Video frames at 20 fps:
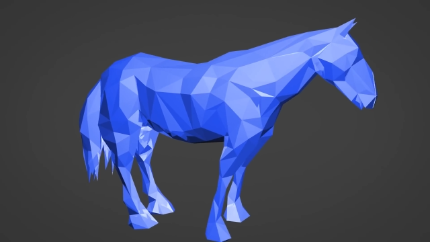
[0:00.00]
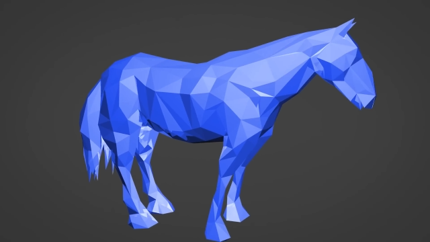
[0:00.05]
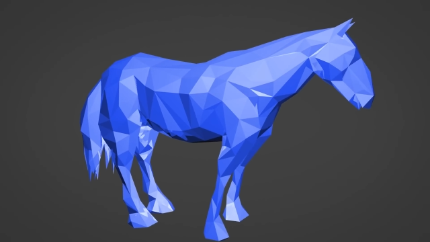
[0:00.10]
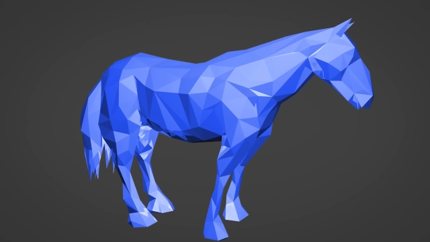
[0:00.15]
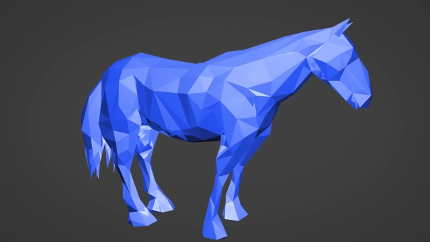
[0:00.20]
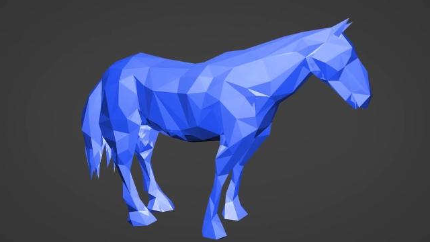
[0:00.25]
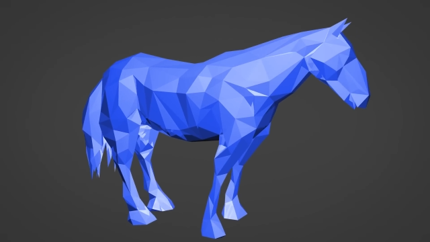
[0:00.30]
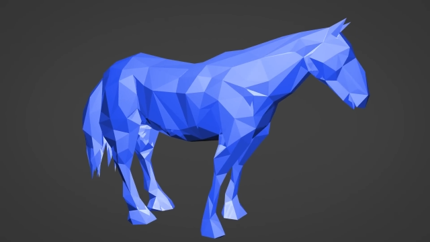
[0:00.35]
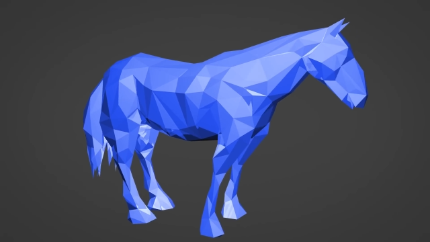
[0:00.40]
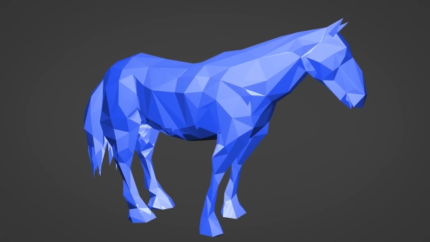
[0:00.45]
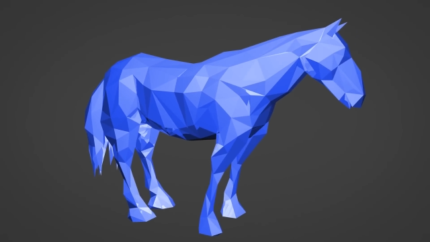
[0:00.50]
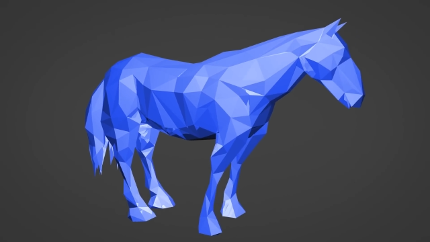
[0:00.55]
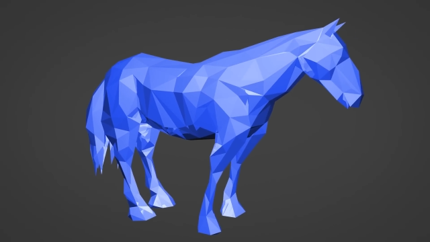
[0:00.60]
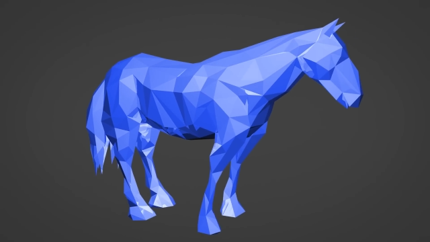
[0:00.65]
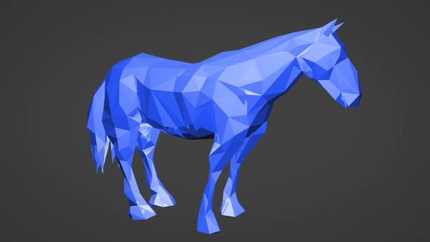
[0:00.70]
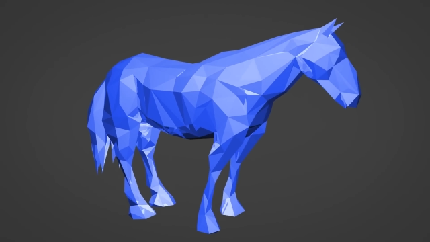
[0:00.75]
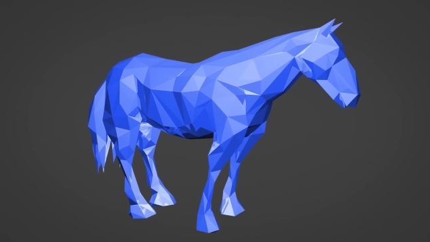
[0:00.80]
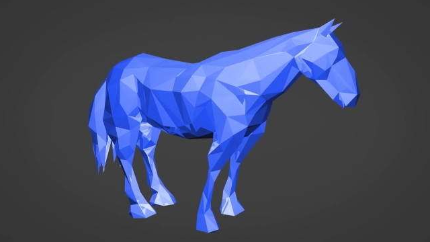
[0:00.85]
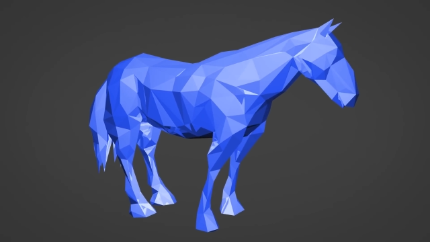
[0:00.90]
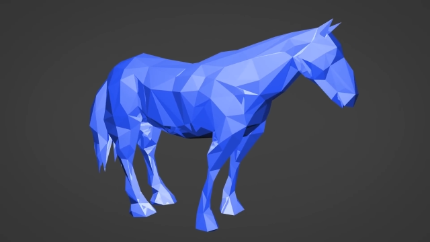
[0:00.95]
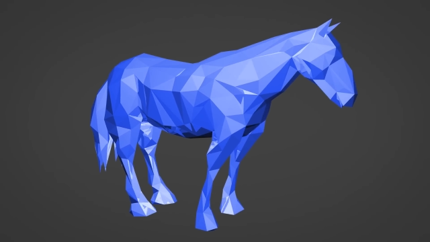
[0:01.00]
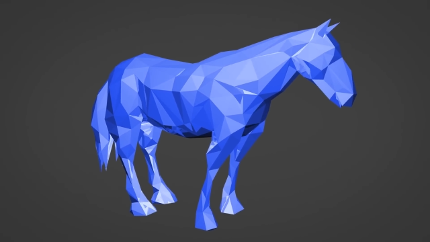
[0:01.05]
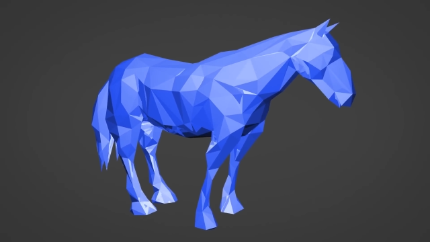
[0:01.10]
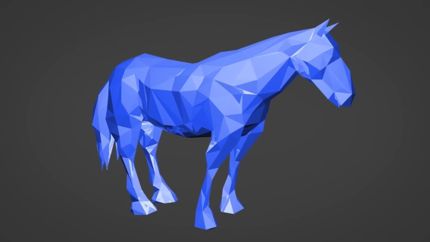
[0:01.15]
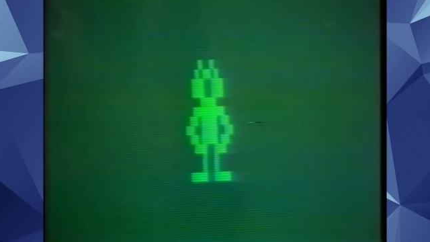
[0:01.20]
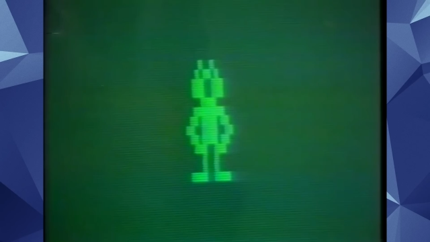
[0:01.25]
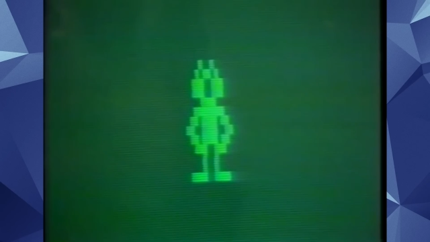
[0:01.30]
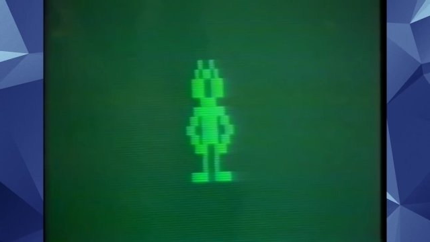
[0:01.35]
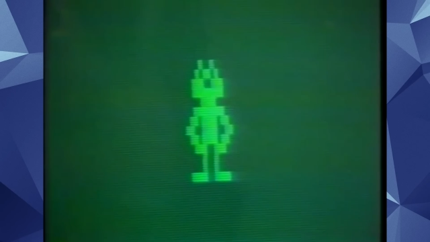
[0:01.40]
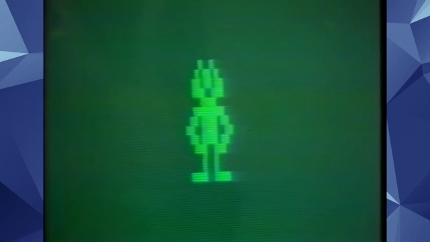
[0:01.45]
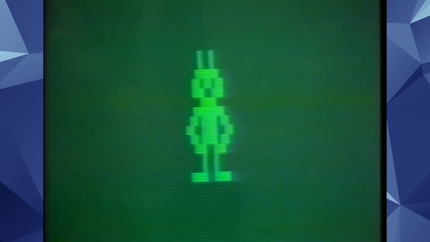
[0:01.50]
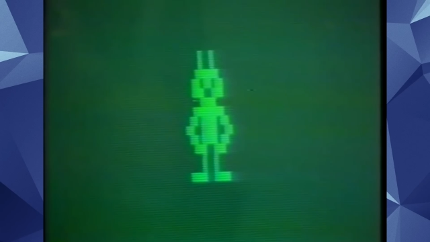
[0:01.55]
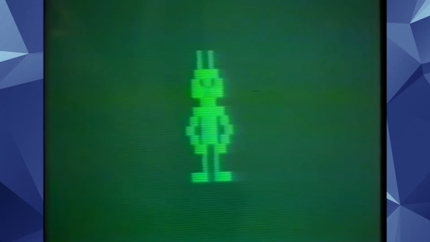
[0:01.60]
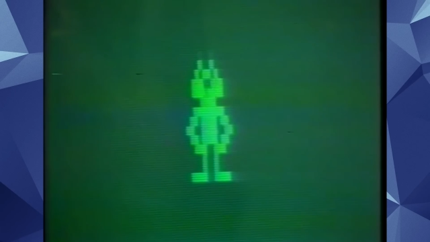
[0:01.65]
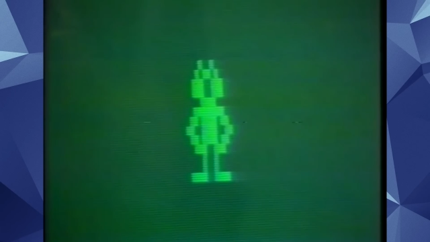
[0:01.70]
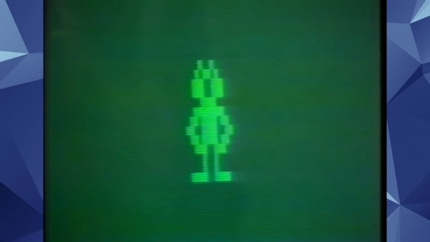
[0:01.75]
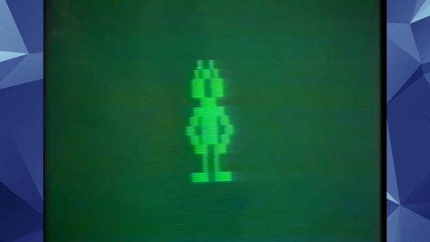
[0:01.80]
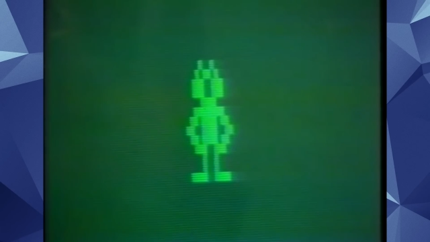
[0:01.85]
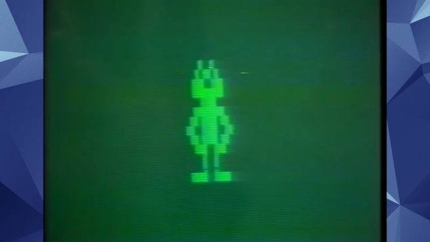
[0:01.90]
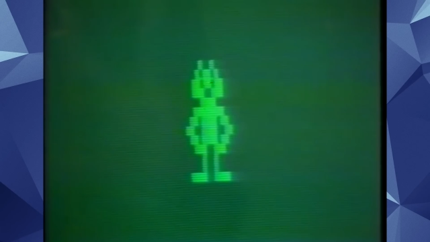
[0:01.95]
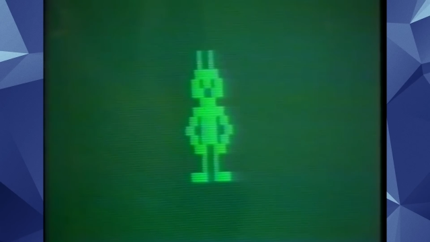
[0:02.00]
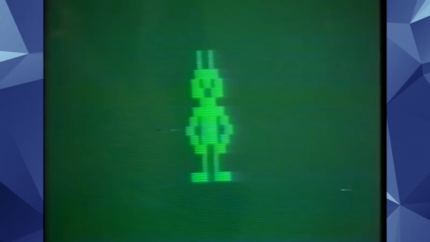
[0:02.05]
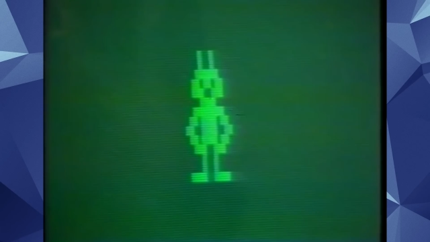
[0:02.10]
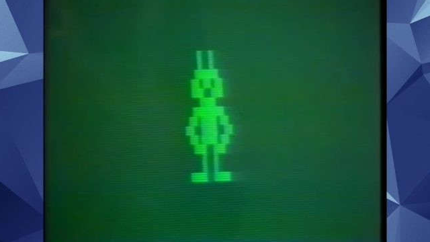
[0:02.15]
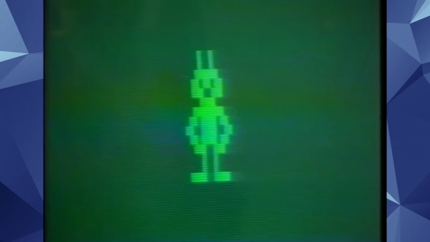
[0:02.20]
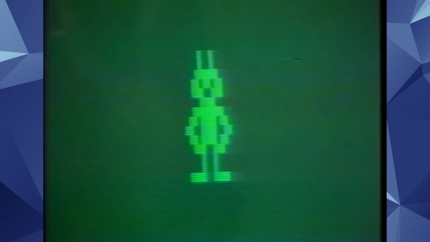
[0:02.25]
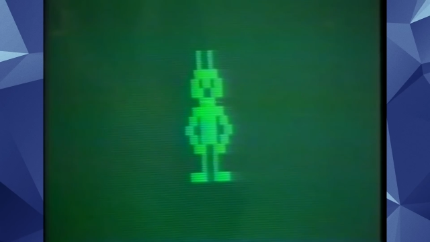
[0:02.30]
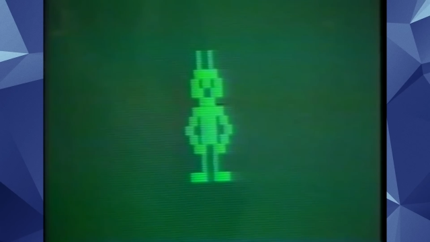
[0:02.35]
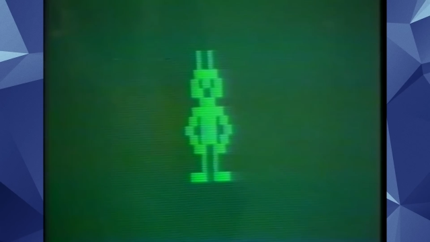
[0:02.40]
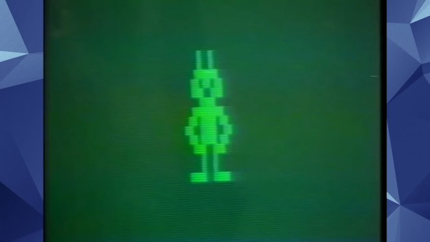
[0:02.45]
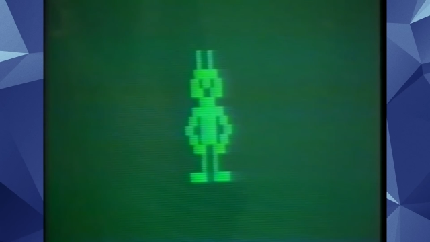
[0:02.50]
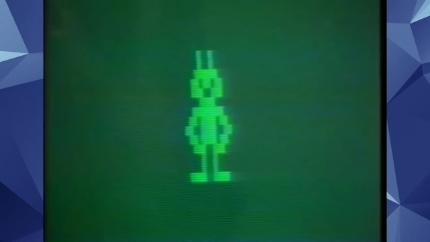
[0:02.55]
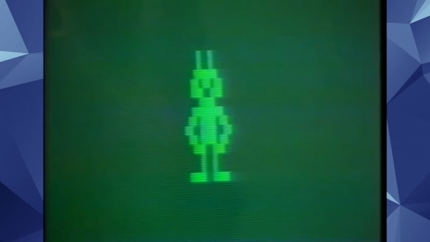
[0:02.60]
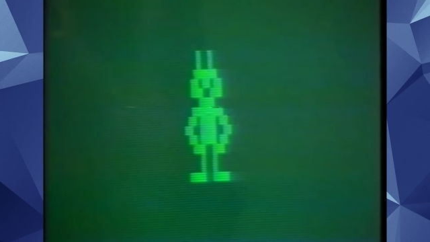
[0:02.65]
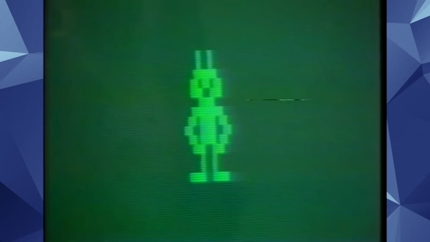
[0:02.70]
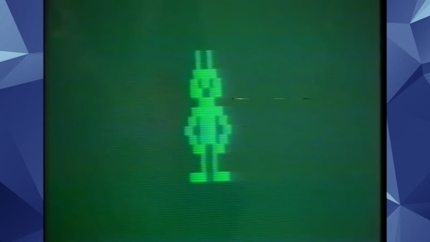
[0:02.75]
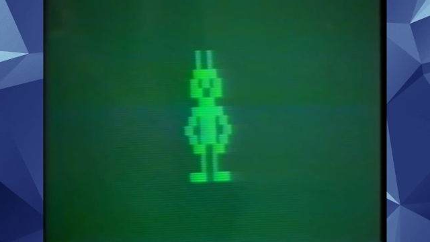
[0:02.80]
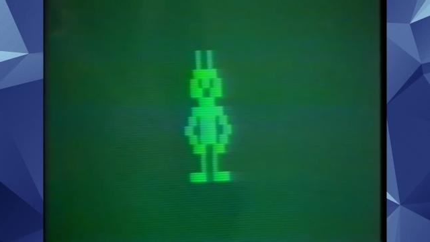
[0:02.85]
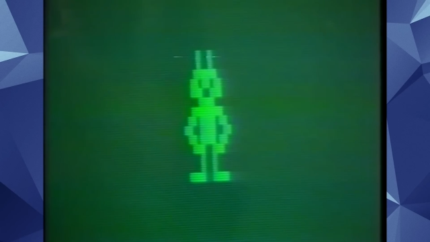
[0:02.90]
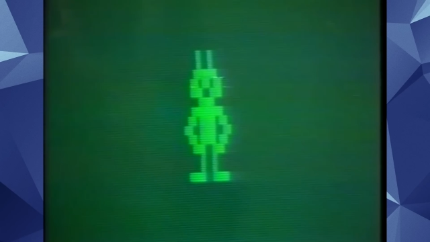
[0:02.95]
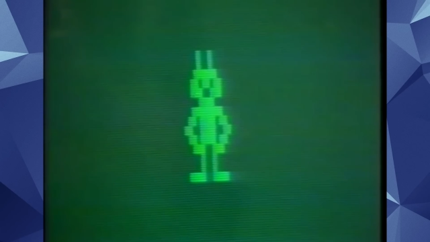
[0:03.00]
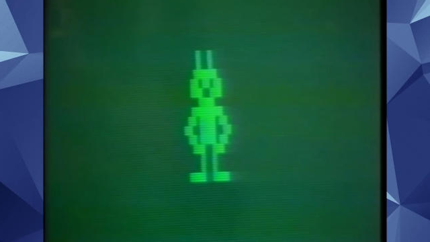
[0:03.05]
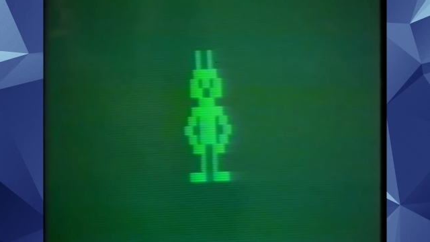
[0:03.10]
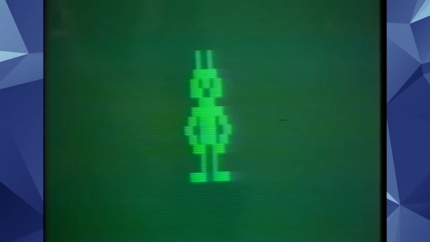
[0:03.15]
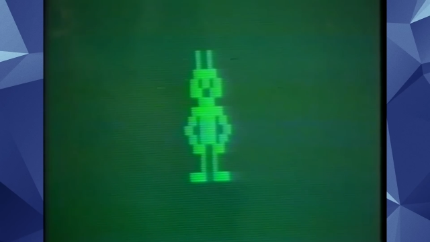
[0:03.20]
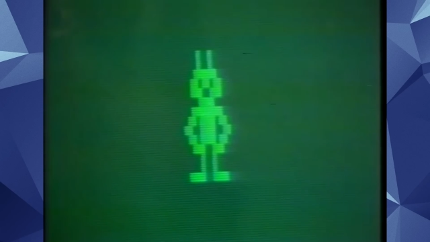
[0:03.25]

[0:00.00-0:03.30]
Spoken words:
[unreadable: no face in view]